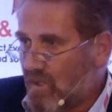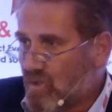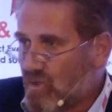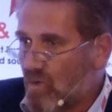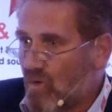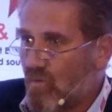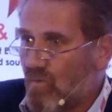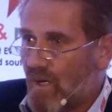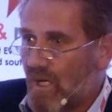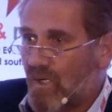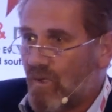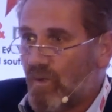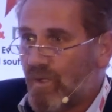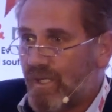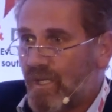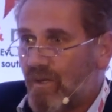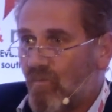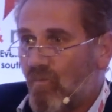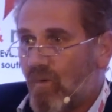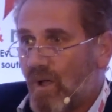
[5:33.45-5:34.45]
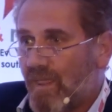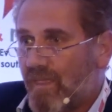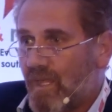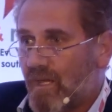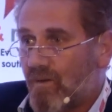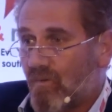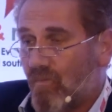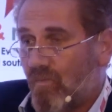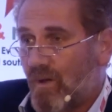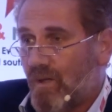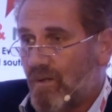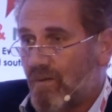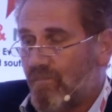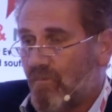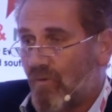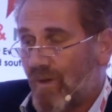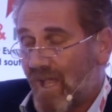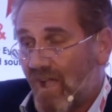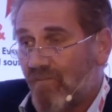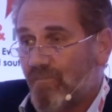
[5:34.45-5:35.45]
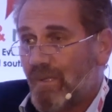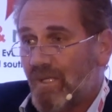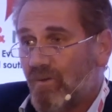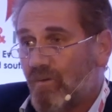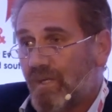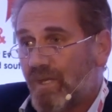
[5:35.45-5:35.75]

So we're looking whether we have been